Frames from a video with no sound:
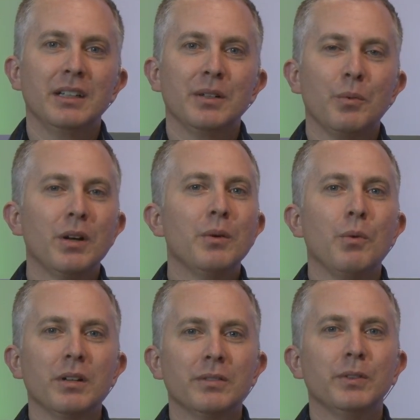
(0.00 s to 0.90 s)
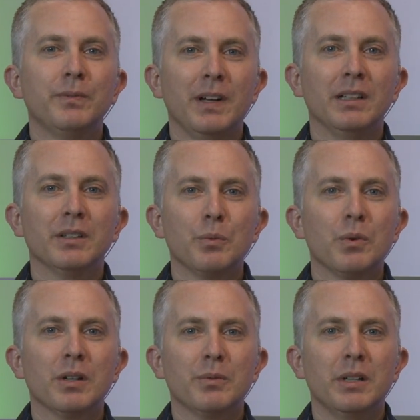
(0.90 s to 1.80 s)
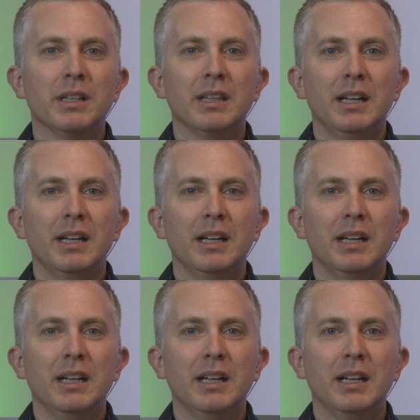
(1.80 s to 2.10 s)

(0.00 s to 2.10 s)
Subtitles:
What a wonderful fellow to work with.